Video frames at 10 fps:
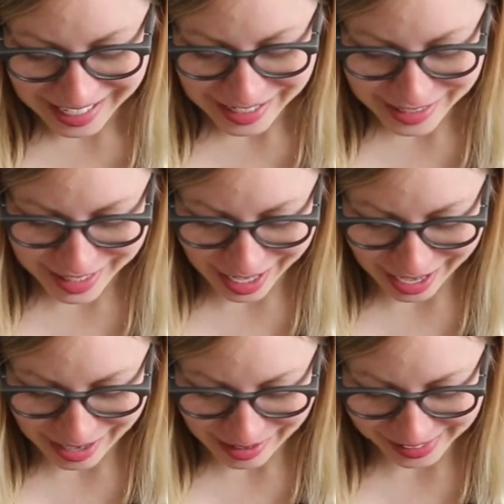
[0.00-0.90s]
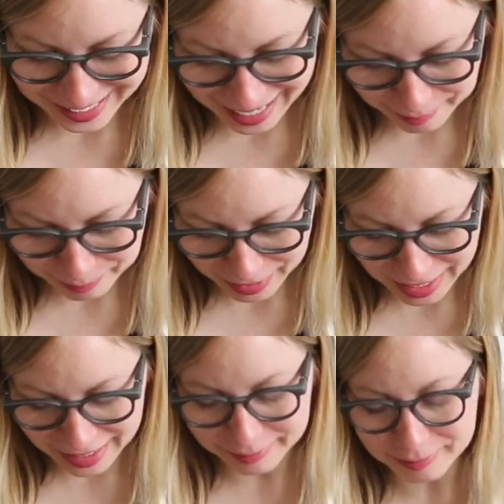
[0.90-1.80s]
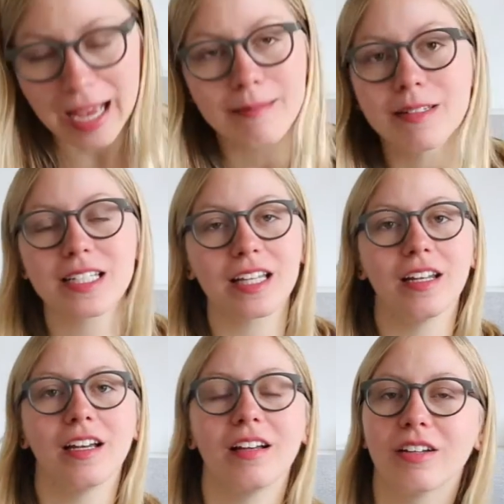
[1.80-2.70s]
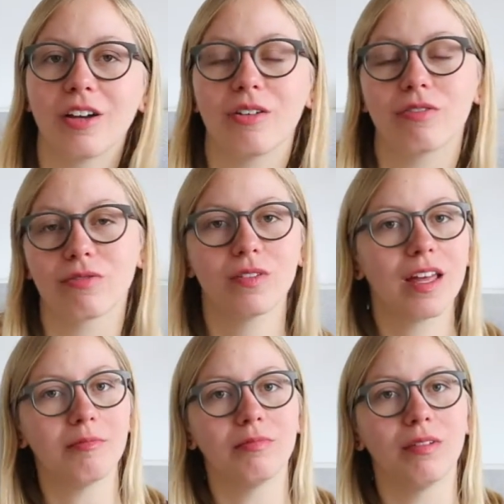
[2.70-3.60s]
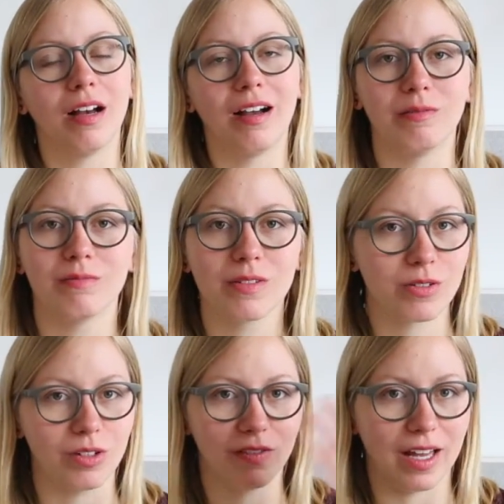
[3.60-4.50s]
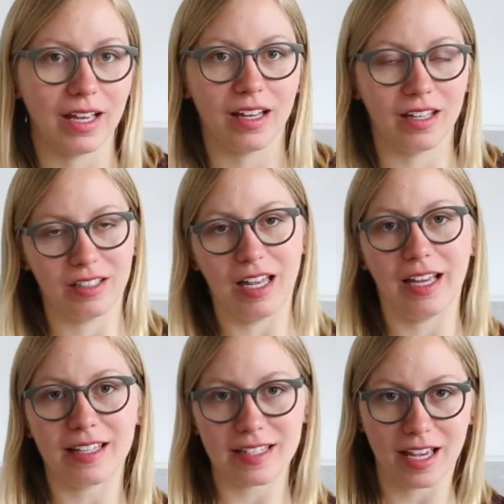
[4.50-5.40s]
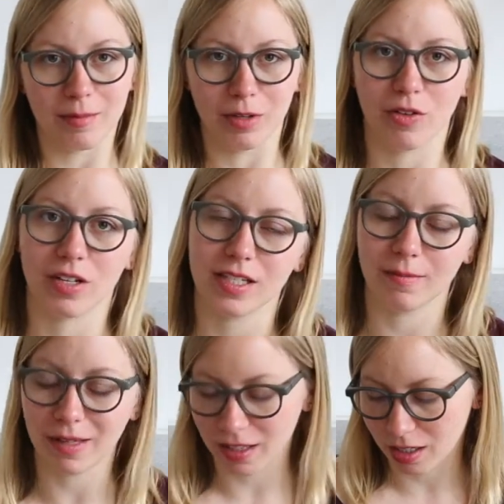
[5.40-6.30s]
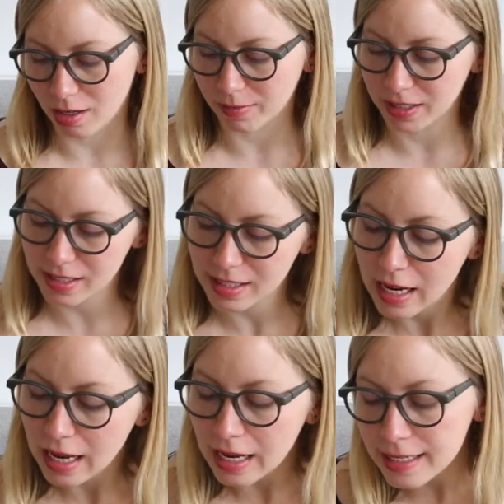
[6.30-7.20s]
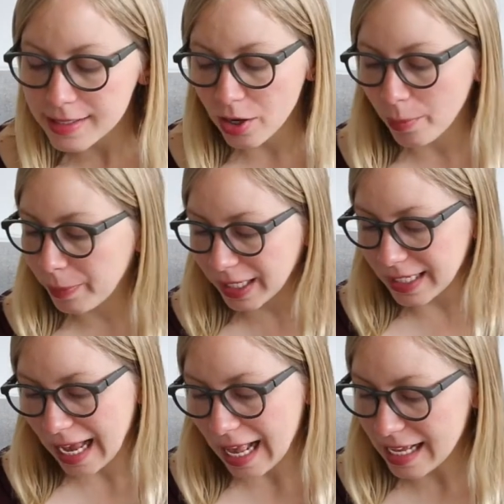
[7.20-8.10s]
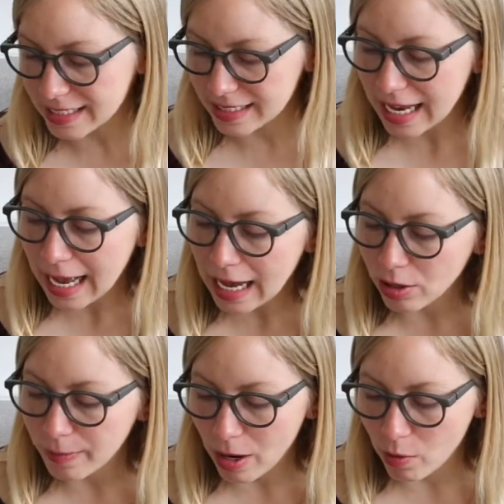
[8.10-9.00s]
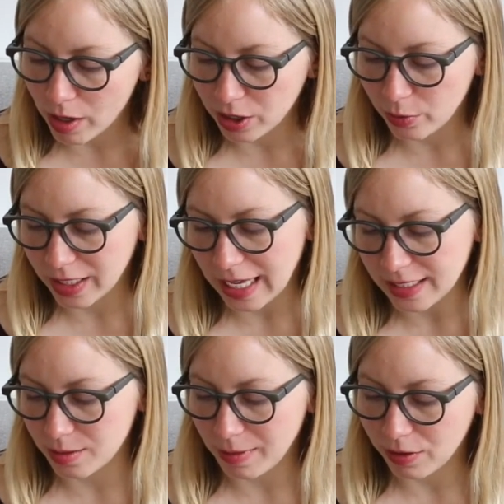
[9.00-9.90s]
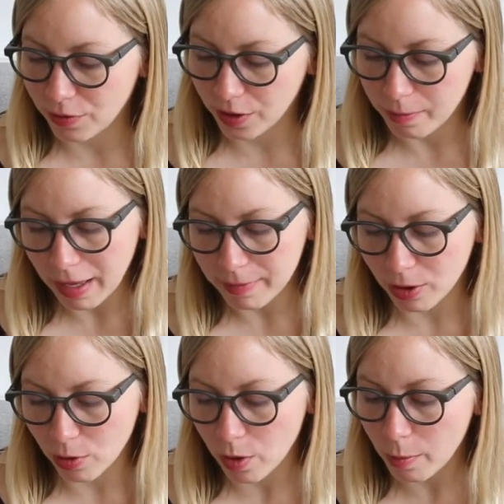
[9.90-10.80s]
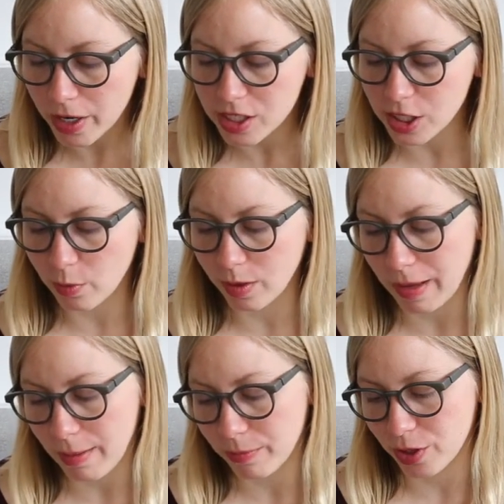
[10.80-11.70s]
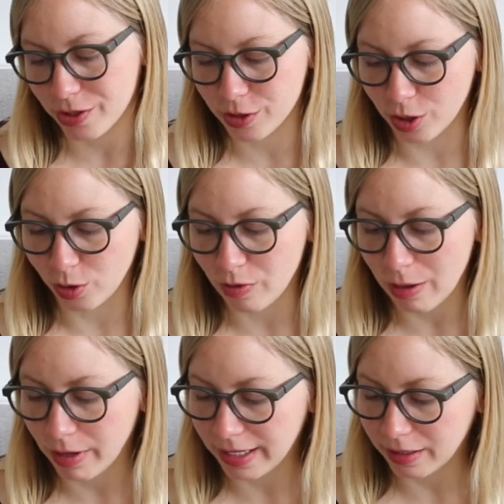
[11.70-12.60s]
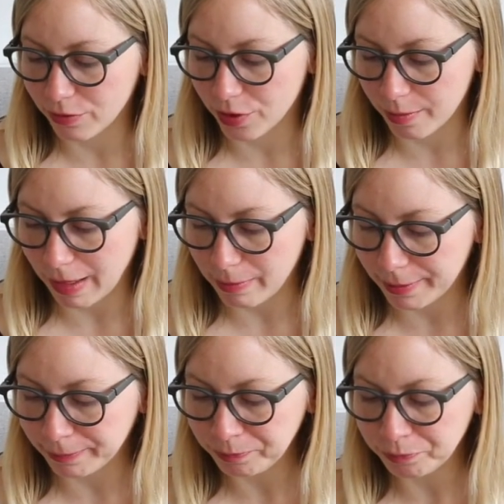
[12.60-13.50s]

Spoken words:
So yeah, I'm just gonna go through them sort of like as I come across them in the comments. So Britt asked, how about what you would like to make for your baby, or what project will pamper your soul while waiting for the baby?